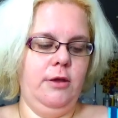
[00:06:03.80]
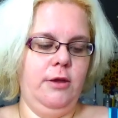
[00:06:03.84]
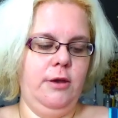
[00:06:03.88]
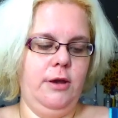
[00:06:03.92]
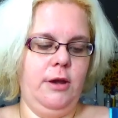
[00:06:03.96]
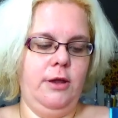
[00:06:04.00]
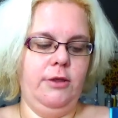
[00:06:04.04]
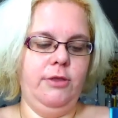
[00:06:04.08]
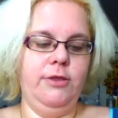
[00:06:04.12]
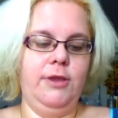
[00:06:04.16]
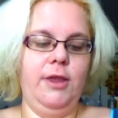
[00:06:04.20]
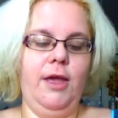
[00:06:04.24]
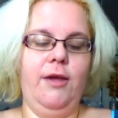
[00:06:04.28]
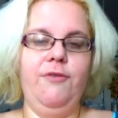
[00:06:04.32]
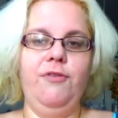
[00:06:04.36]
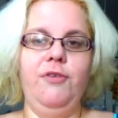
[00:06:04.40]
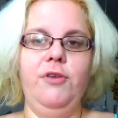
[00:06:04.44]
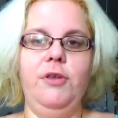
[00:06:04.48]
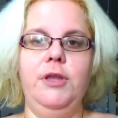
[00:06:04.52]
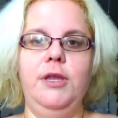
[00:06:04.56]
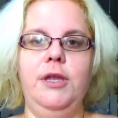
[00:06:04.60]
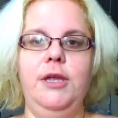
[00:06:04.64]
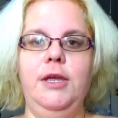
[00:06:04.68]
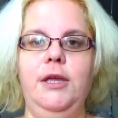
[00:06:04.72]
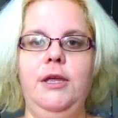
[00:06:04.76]
Now,
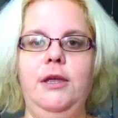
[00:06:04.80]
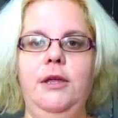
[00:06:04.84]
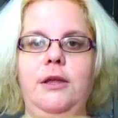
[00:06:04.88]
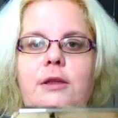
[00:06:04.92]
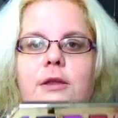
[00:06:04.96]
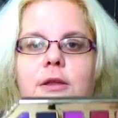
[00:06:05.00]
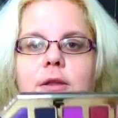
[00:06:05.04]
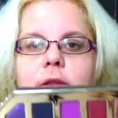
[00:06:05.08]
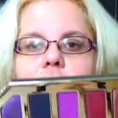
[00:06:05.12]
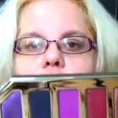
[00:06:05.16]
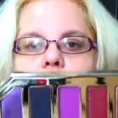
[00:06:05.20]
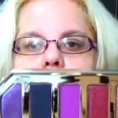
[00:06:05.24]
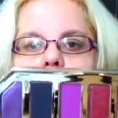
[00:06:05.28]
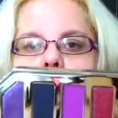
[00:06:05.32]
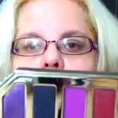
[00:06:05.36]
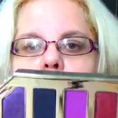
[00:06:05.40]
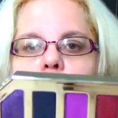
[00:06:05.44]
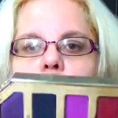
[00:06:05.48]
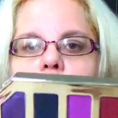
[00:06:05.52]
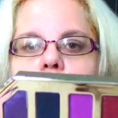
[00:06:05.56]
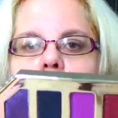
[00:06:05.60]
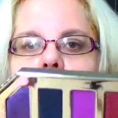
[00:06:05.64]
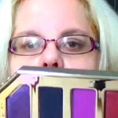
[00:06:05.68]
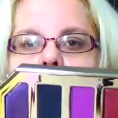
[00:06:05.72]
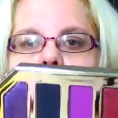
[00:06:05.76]
definitely this
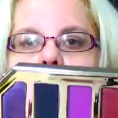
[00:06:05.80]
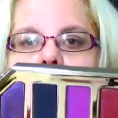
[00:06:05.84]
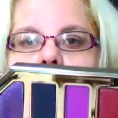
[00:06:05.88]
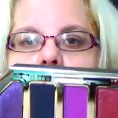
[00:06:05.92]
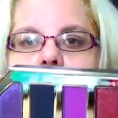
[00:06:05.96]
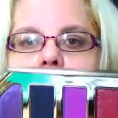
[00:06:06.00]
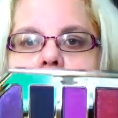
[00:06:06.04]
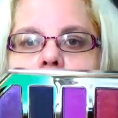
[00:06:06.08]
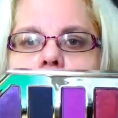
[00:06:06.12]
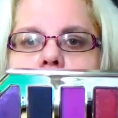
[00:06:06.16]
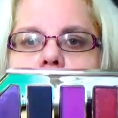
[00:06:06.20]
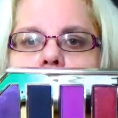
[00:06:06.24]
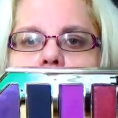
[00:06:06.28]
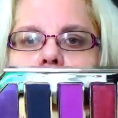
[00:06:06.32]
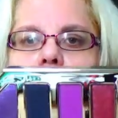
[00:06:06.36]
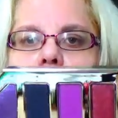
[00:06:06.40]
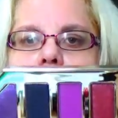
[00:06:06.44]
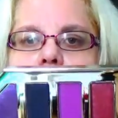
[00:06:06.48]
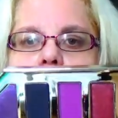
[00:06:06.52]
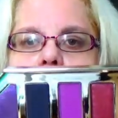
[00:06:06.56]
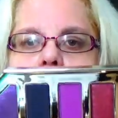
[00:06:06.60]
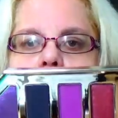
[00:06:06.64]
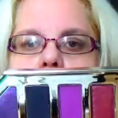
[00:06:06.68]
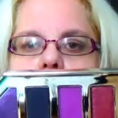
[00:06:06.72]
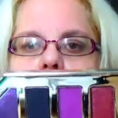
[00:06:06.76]
one I like.
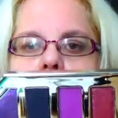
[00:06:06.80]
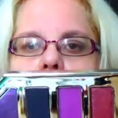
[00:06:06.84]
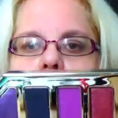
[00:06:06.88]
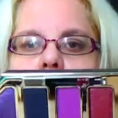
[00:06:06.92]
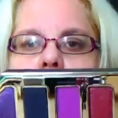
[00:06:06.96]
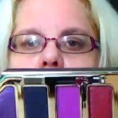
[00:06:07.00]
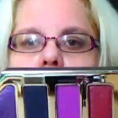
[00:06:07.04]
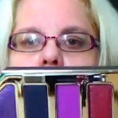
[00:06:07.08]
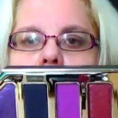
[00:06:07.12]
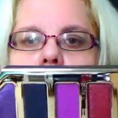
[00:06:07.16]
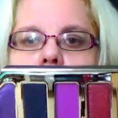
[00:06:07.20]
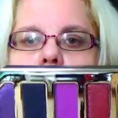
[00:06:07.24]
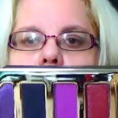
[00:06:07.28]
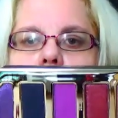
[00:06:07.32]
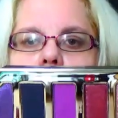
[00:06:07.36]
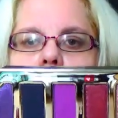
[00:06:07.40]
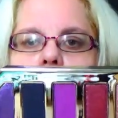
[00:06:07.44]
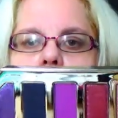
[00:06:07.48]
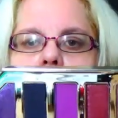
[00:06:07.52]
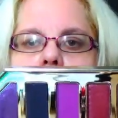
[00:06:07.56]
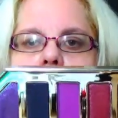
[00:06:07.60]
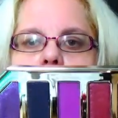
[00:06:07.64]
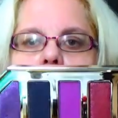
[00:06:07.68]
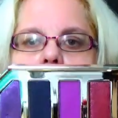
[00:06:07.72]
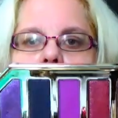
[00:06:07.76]

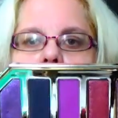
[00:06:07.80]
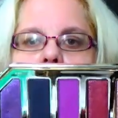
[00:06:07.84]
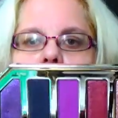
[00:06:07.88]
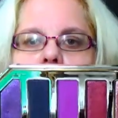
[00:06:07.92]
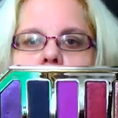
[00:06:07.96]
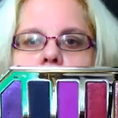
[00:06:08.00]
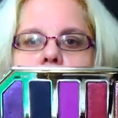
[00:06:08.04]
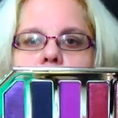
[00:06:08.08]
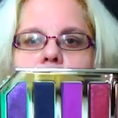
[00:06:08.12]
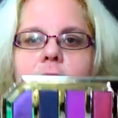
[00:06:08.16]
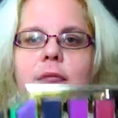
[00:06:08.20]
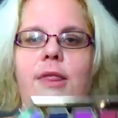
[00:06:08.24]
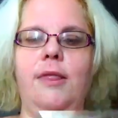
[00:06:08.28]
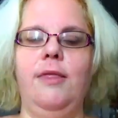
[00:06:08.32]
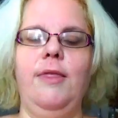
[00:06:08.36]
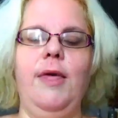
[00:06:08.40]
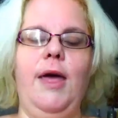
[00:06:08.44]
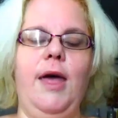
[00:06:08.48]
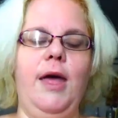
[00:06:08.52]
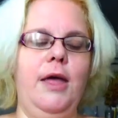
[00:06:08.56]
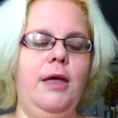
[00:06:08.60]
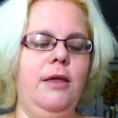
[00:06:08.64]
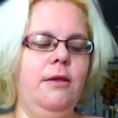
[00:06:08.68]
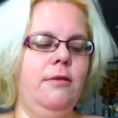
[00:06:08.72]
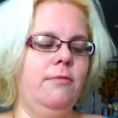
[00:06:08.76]
So that's
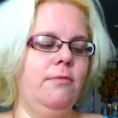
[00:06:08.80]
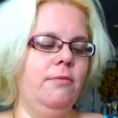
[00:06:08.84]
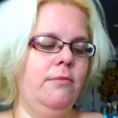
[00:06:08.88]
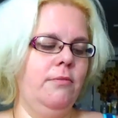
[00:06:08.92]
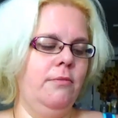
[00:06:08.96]
that.